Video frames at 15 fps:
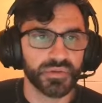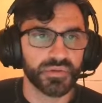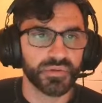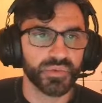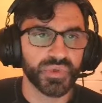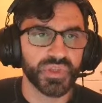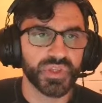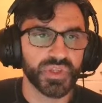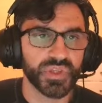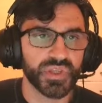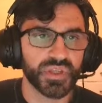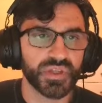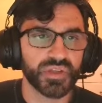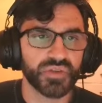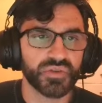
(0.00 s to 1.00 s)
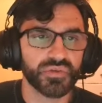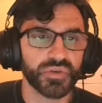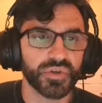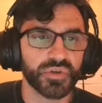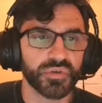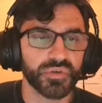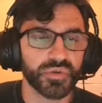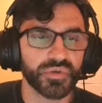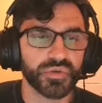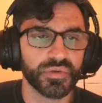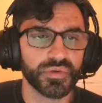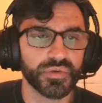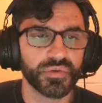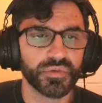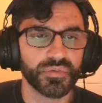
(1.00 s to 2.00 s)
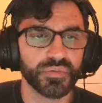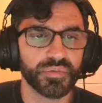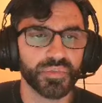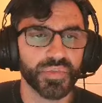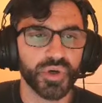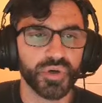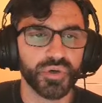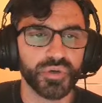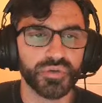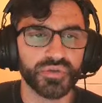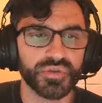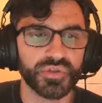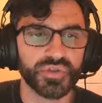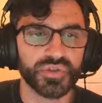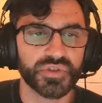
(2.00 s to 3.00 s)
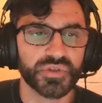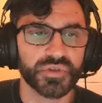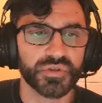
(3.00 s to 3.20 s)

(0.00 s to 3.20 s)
We can do a post